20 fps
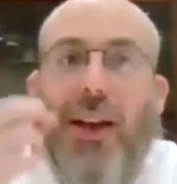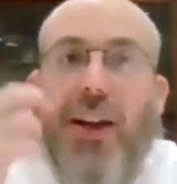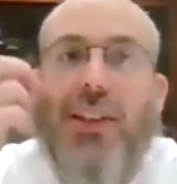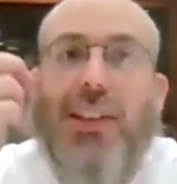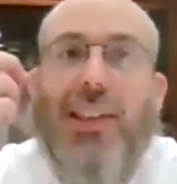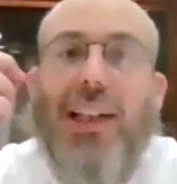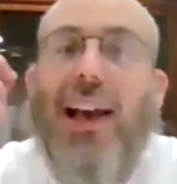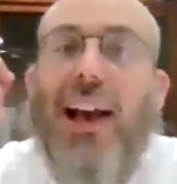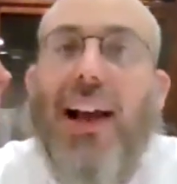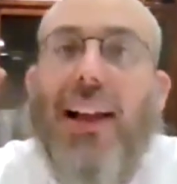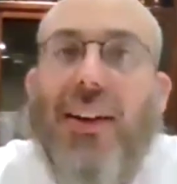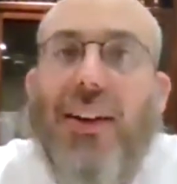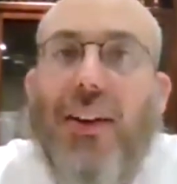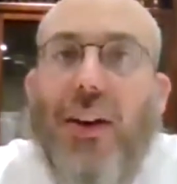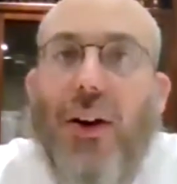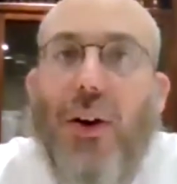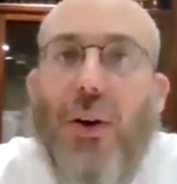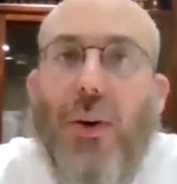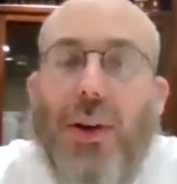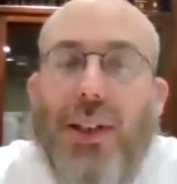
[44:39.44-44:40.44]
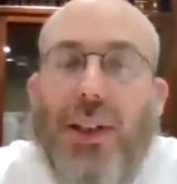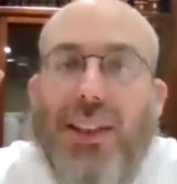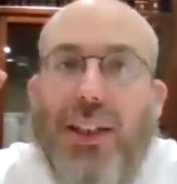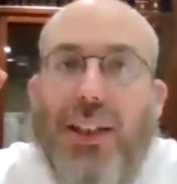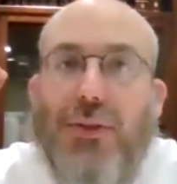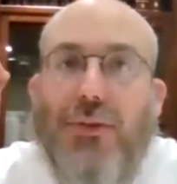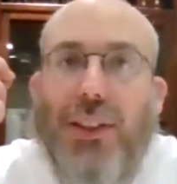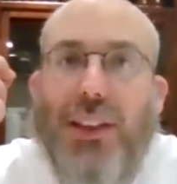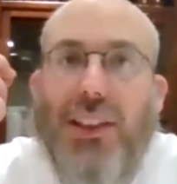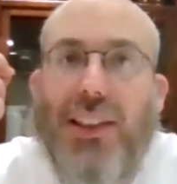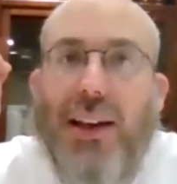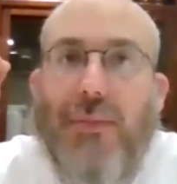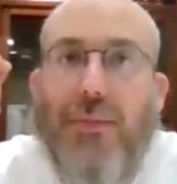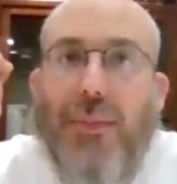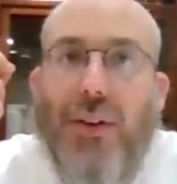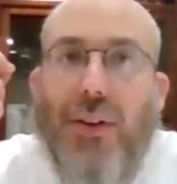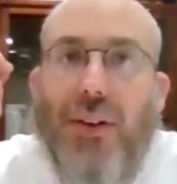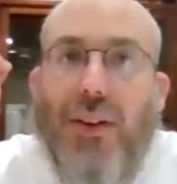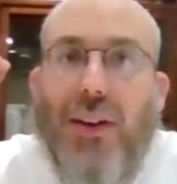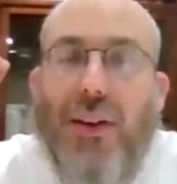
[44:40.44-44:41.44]
Because Chanukah always has
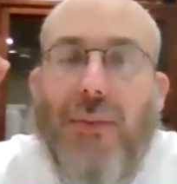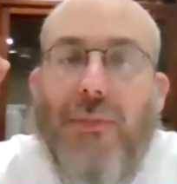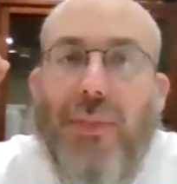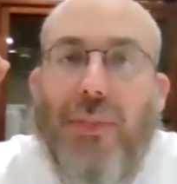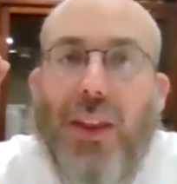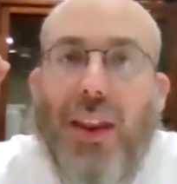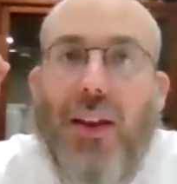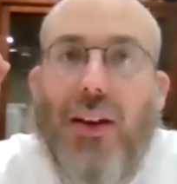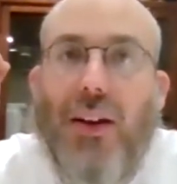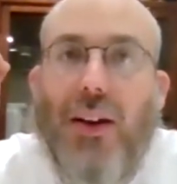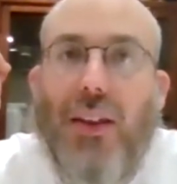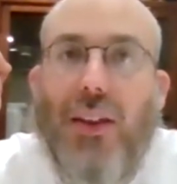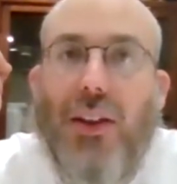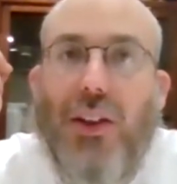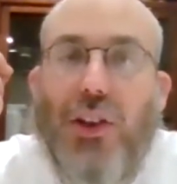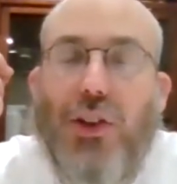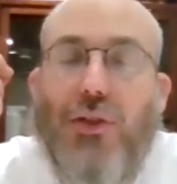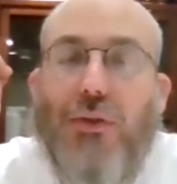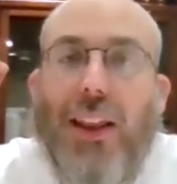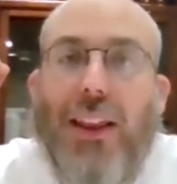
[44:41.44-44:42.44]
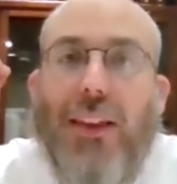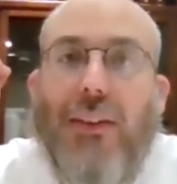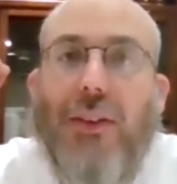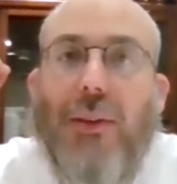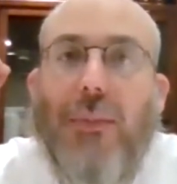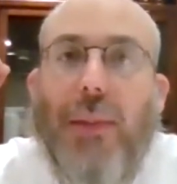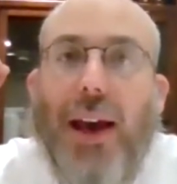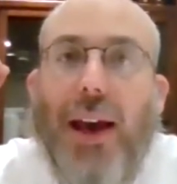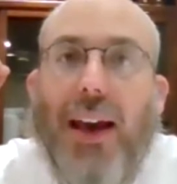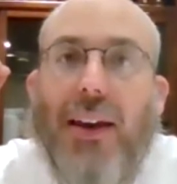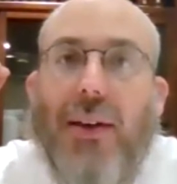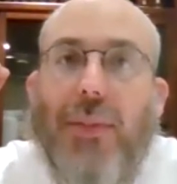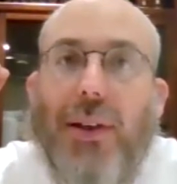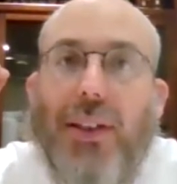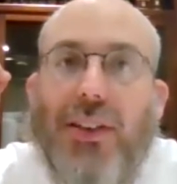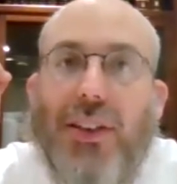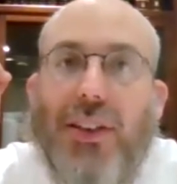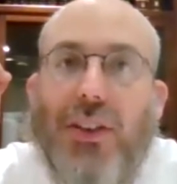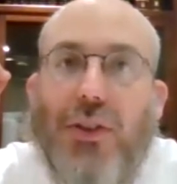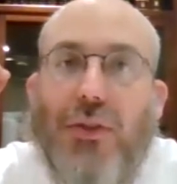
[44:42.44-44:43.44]
resembled the strength of the
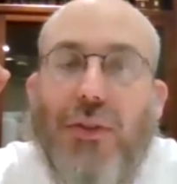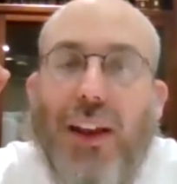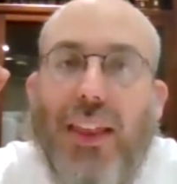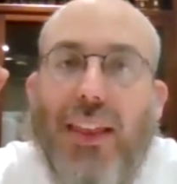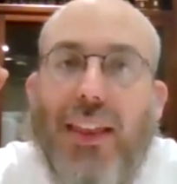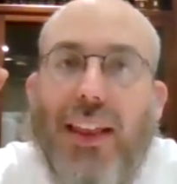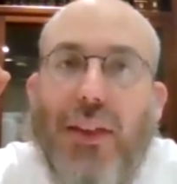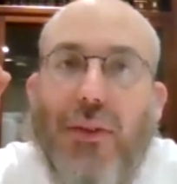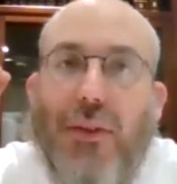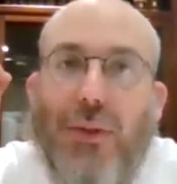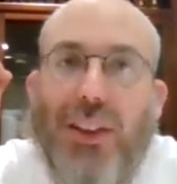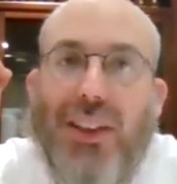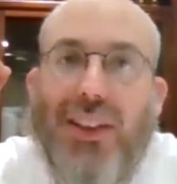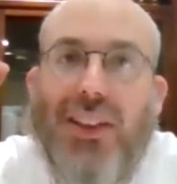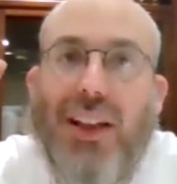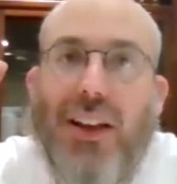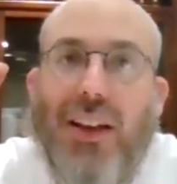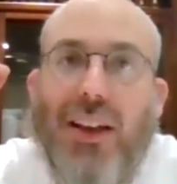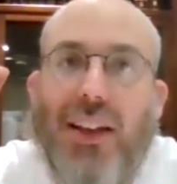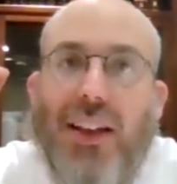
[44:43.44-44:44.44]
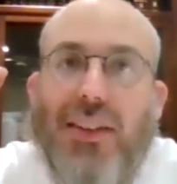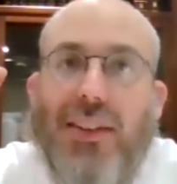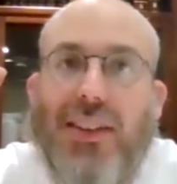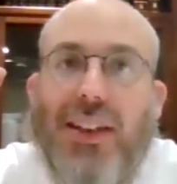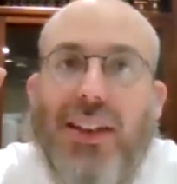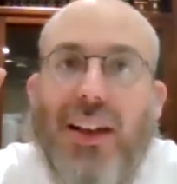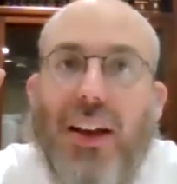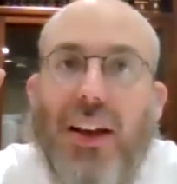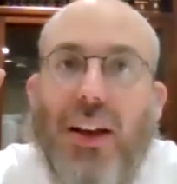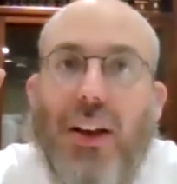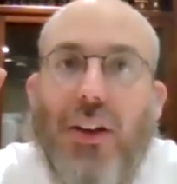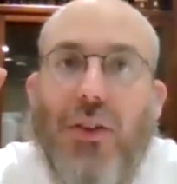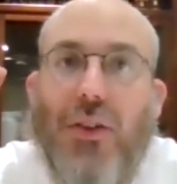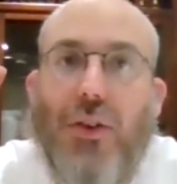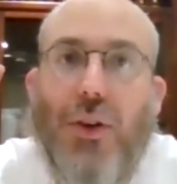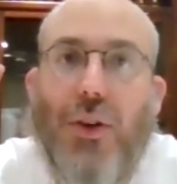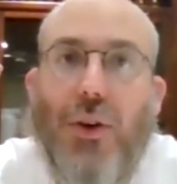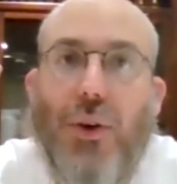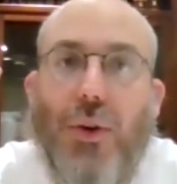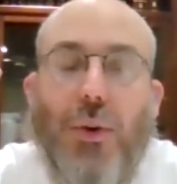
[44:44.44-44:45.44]
Maccabees, the strength and the resilience
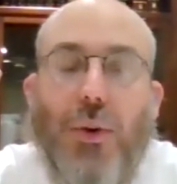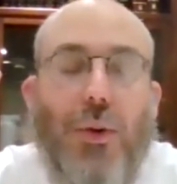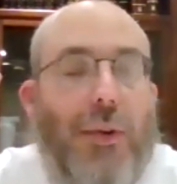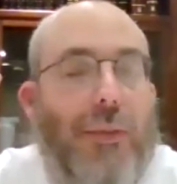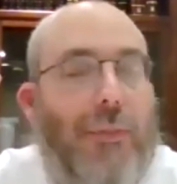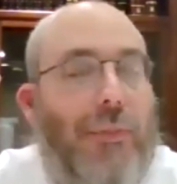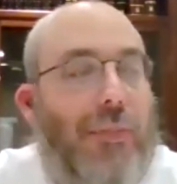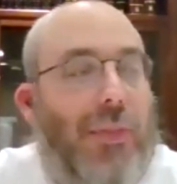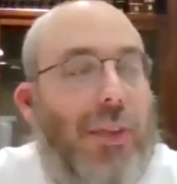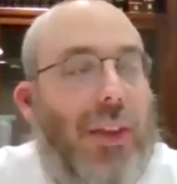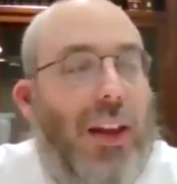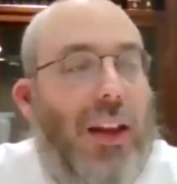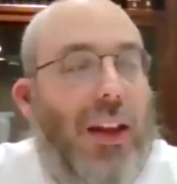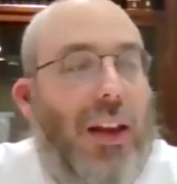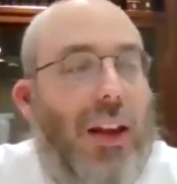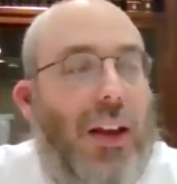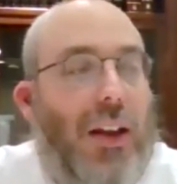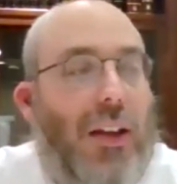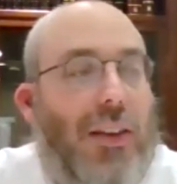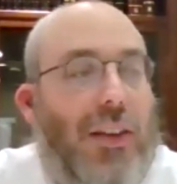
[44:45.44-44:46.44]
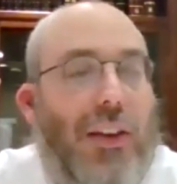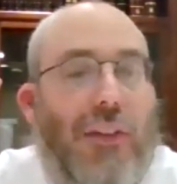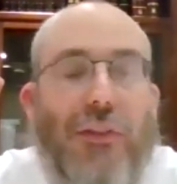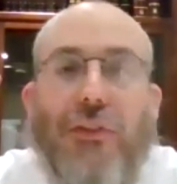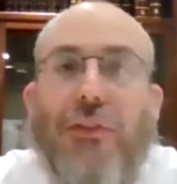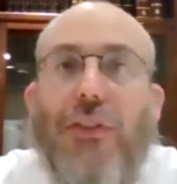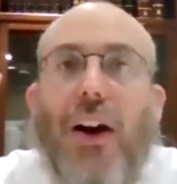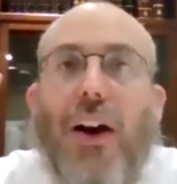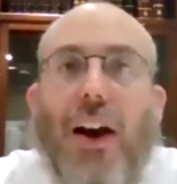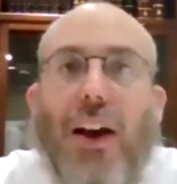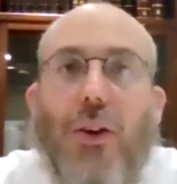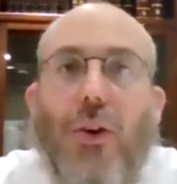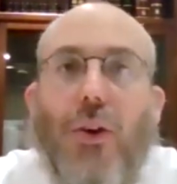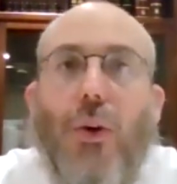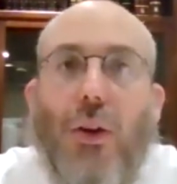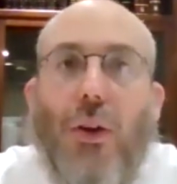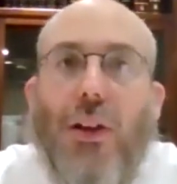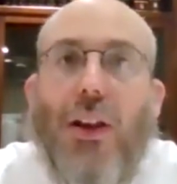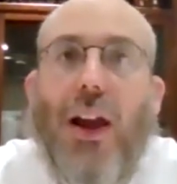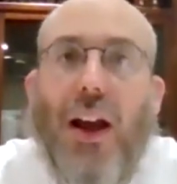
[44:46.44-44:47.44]
to defy
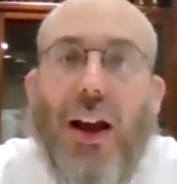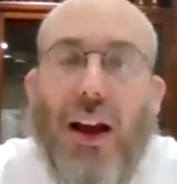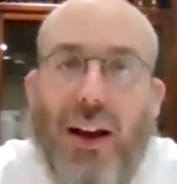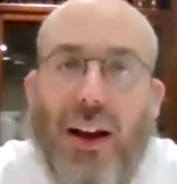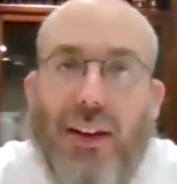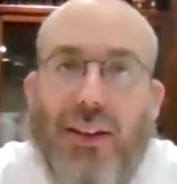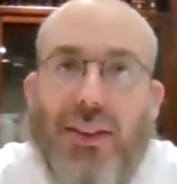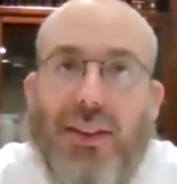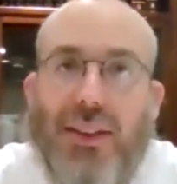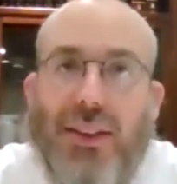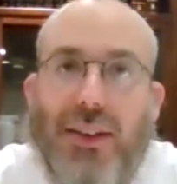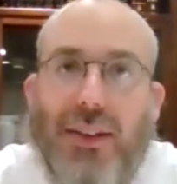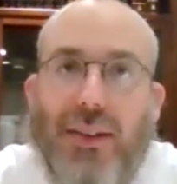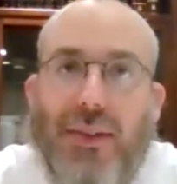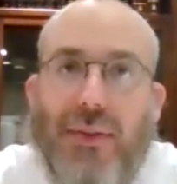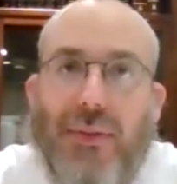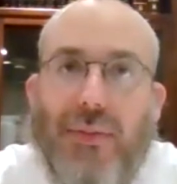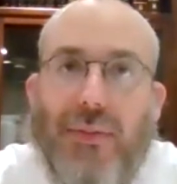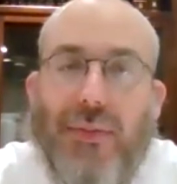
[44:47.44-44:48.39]
all odds.